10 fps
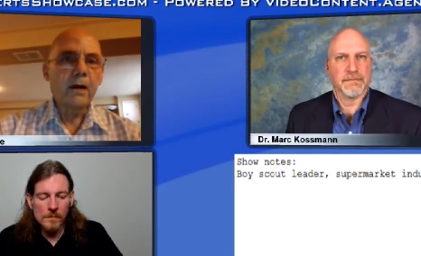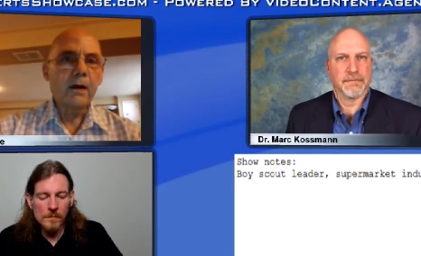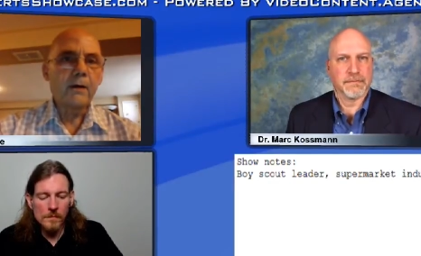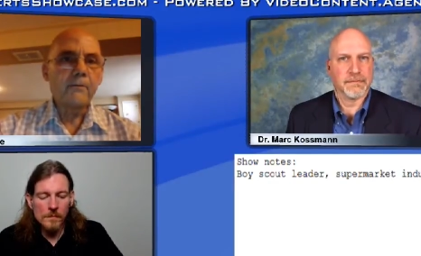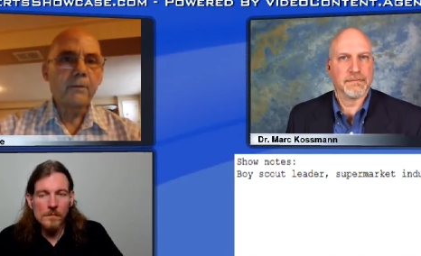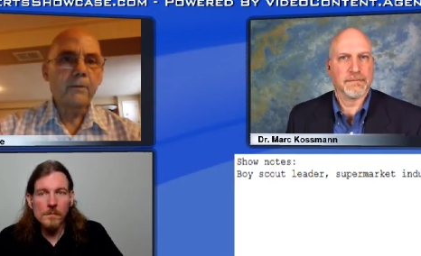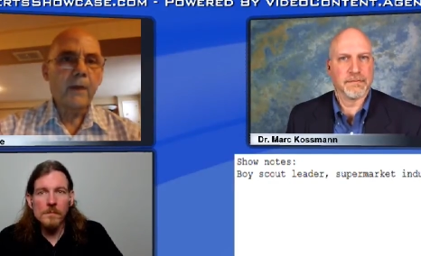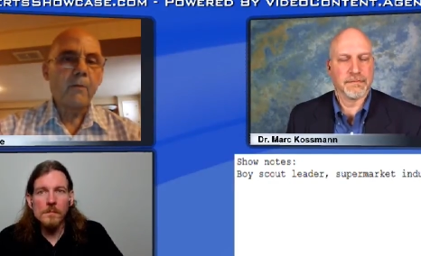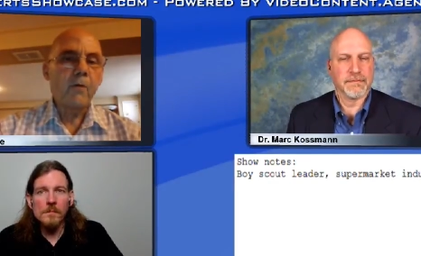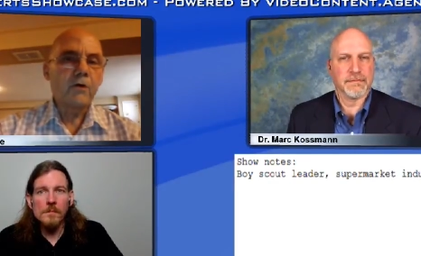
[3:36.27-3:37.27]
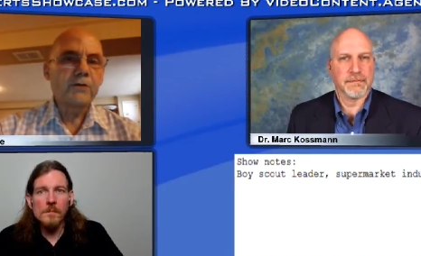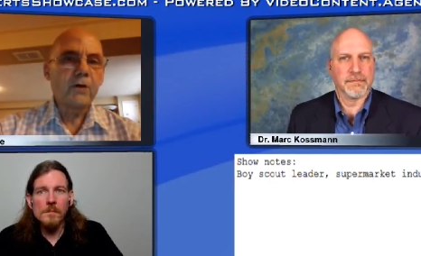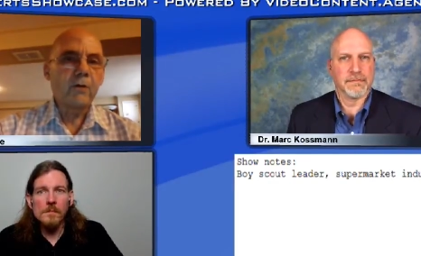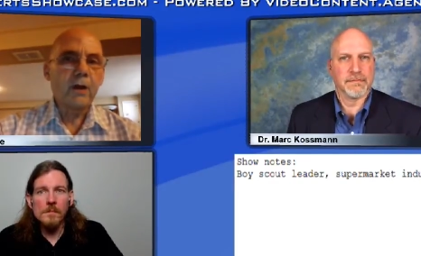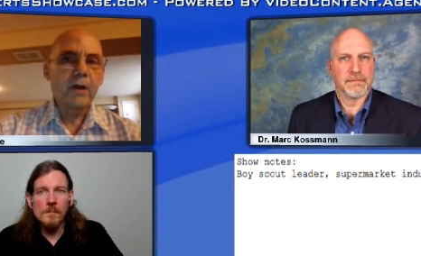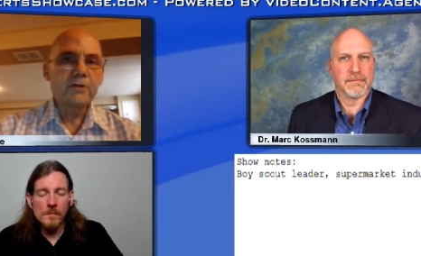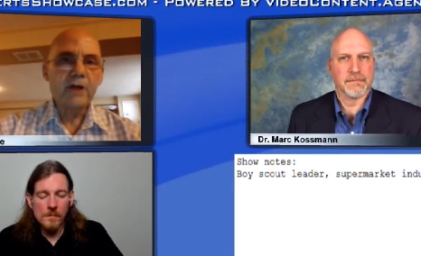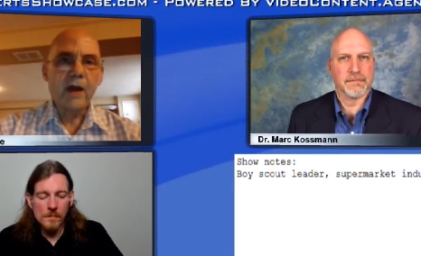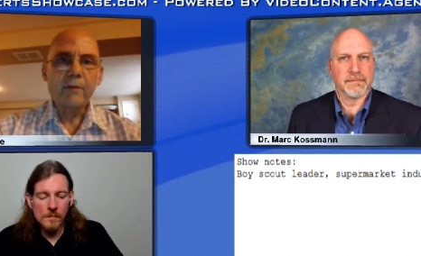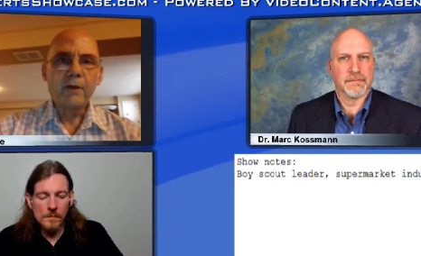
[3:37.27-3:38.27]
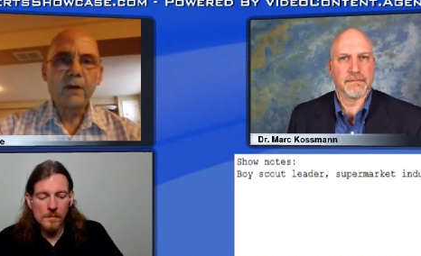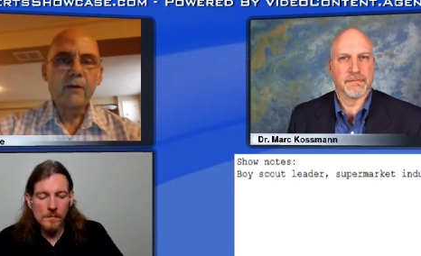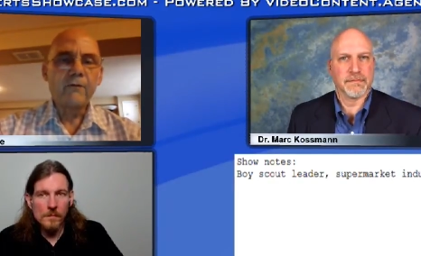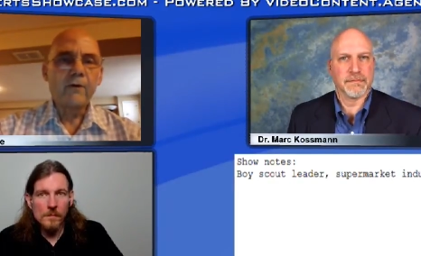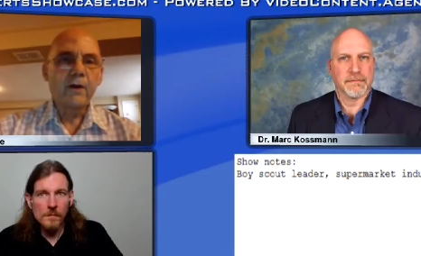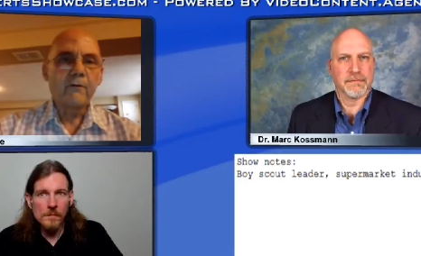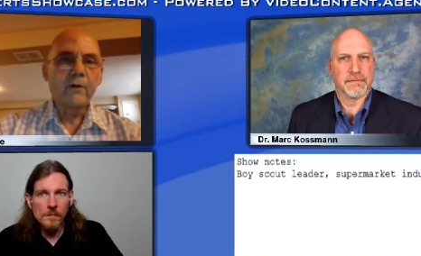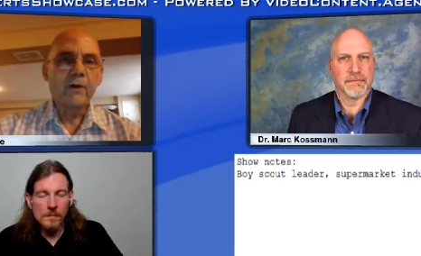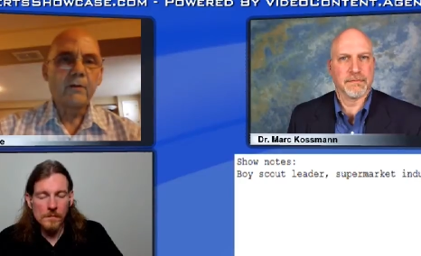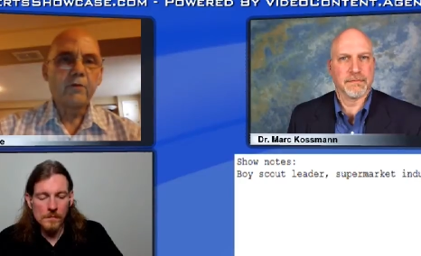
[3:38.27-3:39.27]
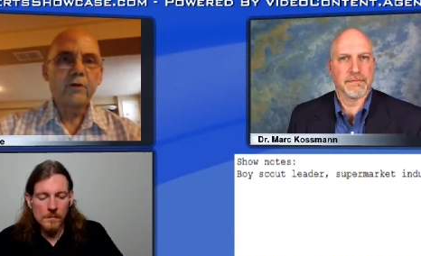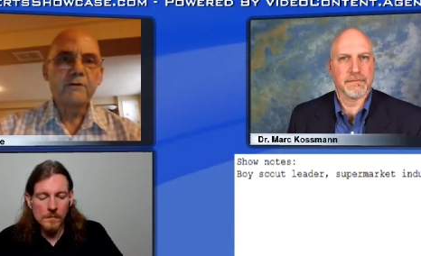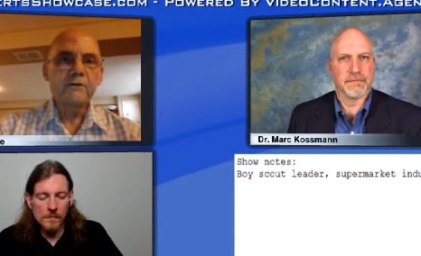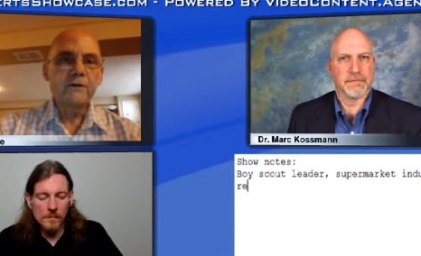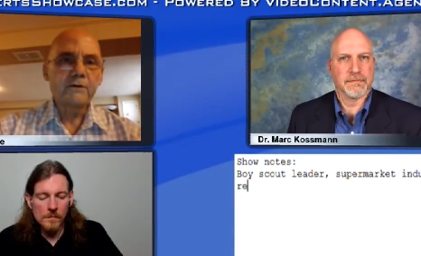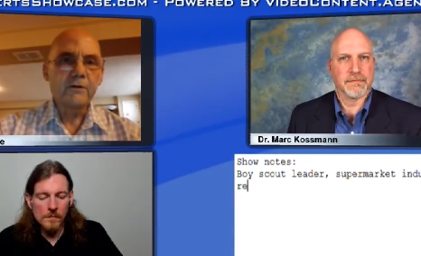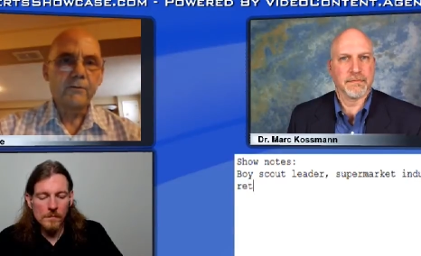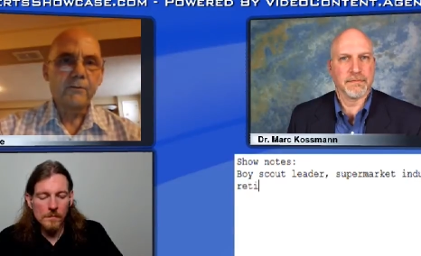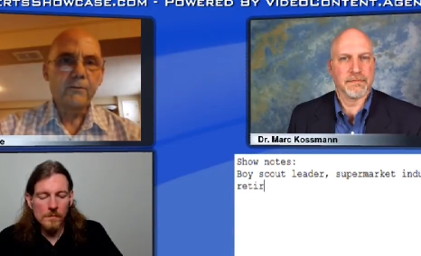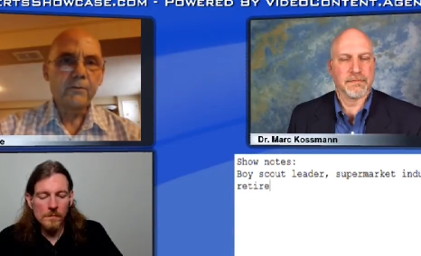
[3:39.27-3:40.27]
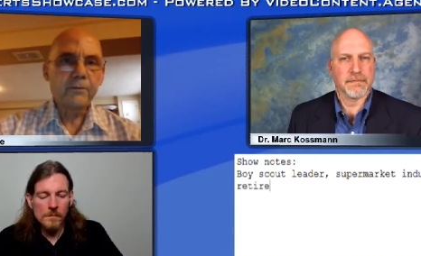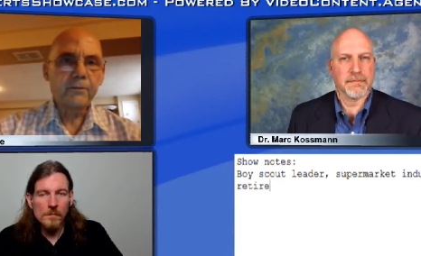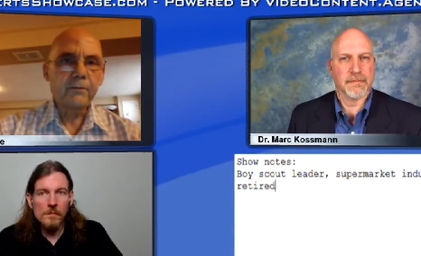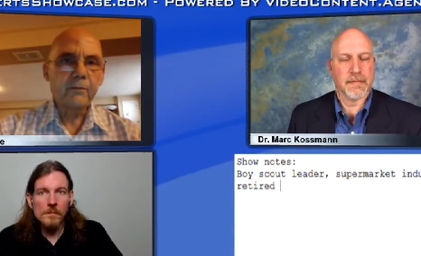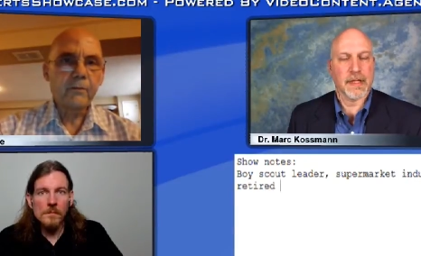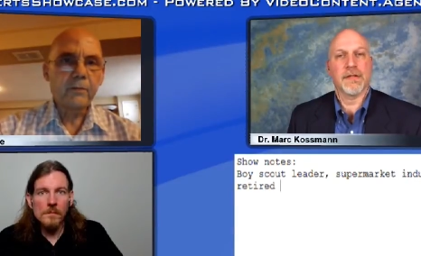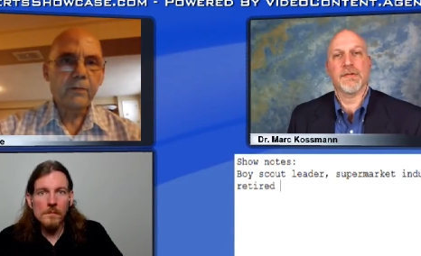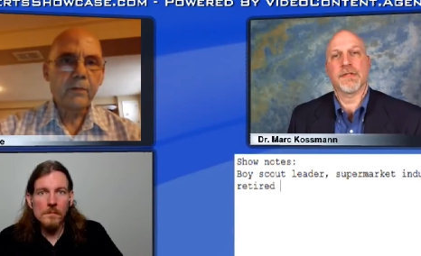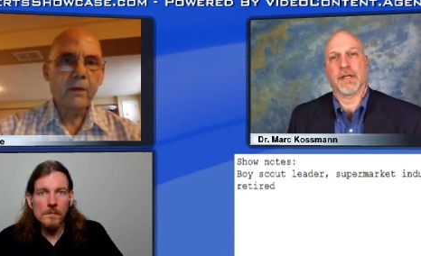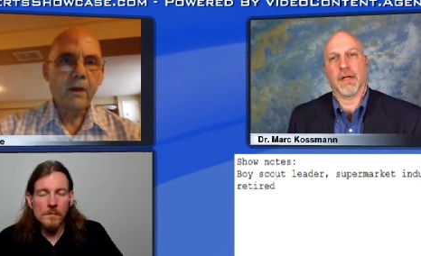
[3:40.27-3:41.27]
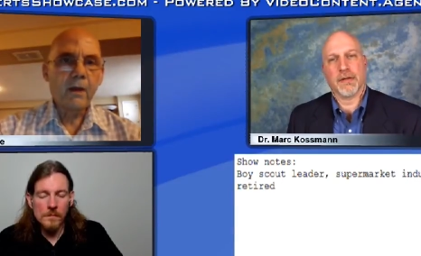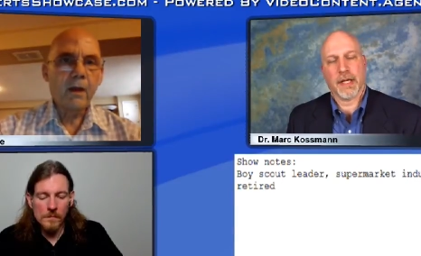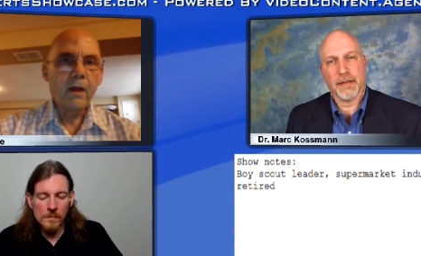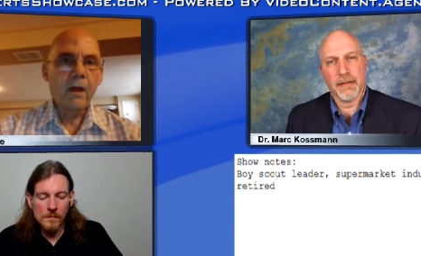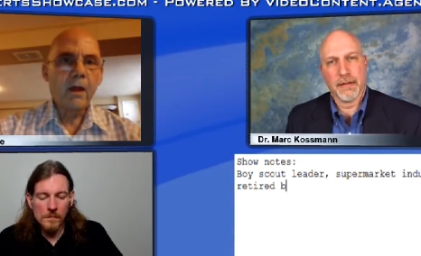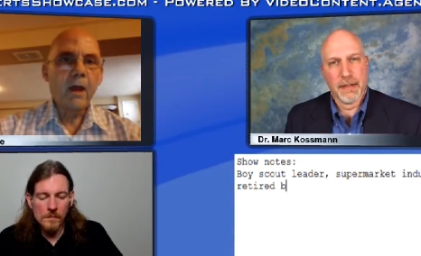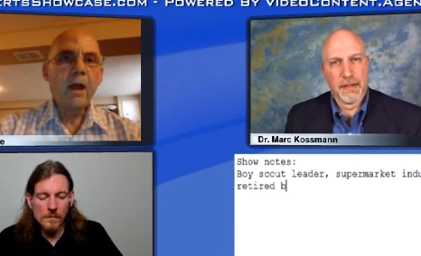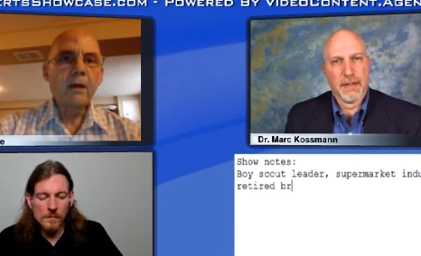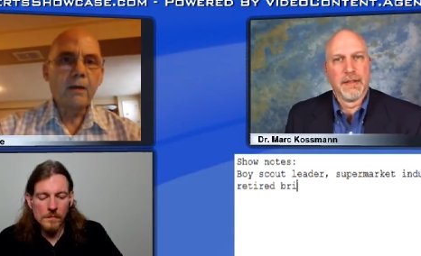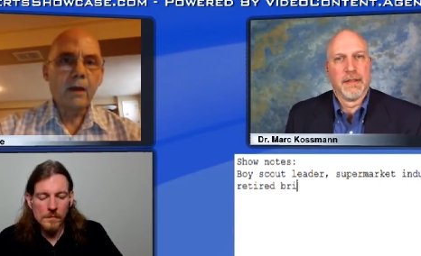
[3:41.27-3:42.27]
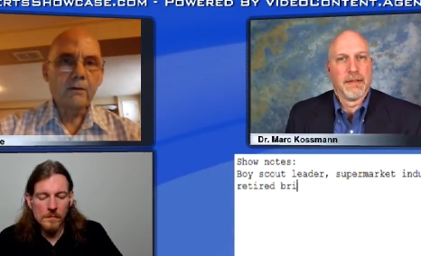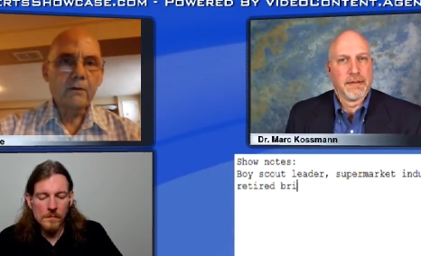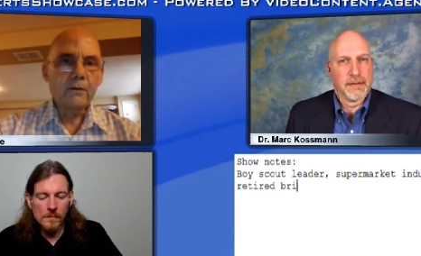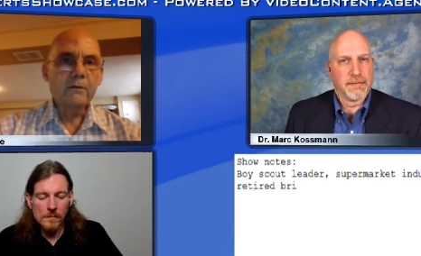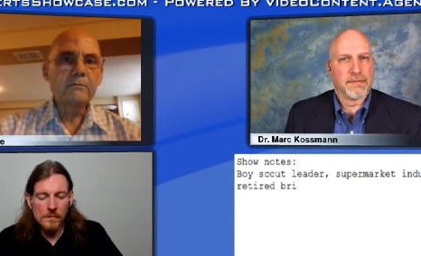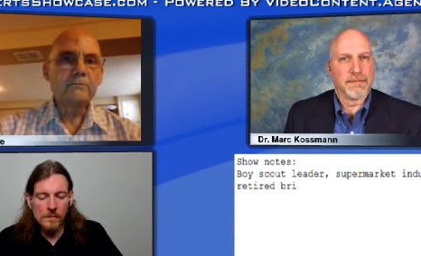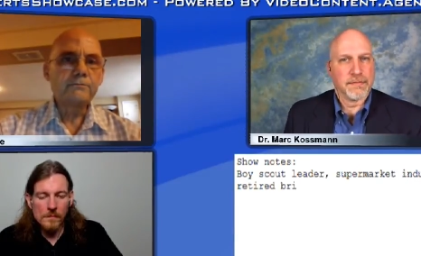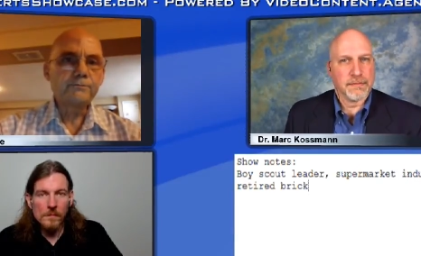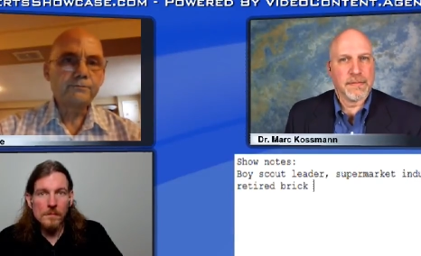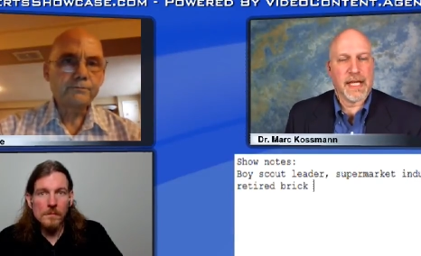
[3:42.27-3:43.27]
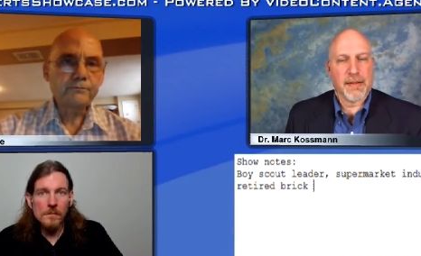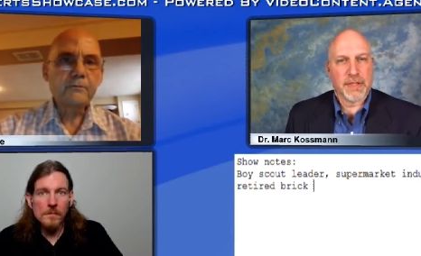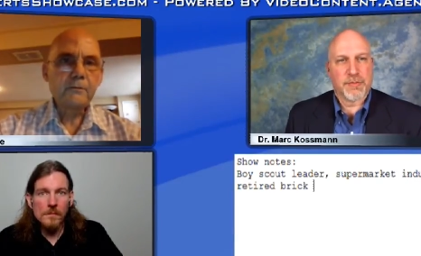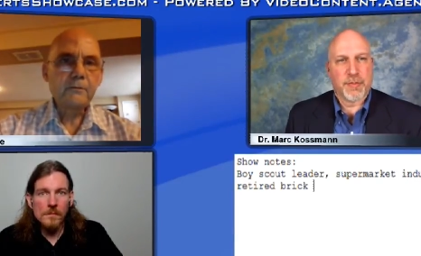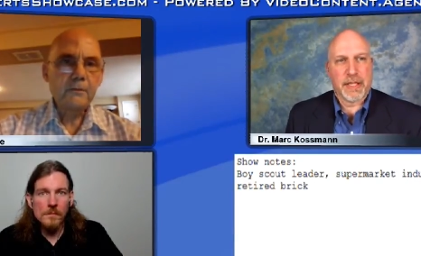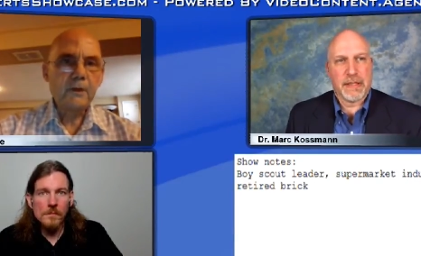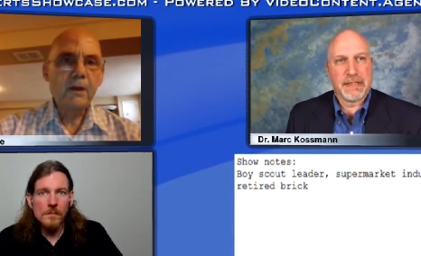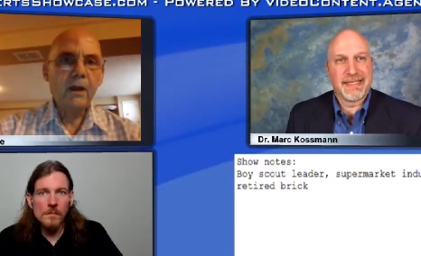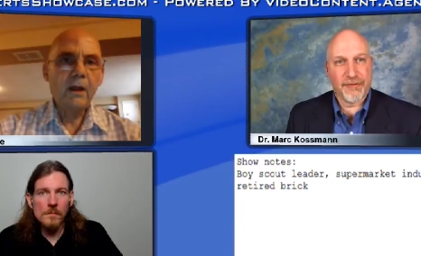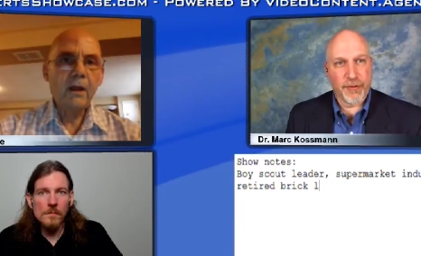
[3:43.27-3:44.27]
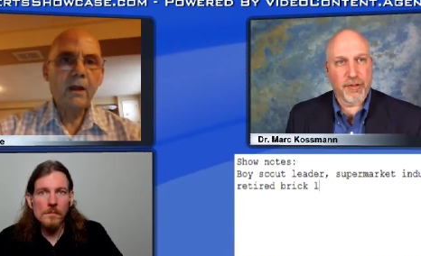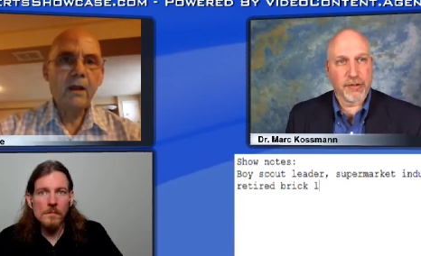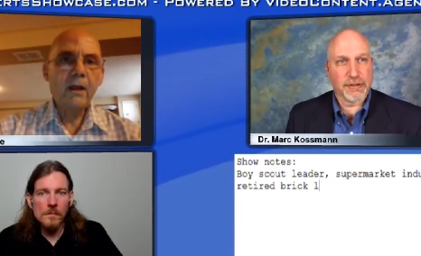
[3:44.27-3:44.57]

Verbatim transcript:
Speaker 1: um, I'm also a, chaplain in the Philadelphia prison system.
Speaker 2: Interesting. Okay. Yes. That must be difficult,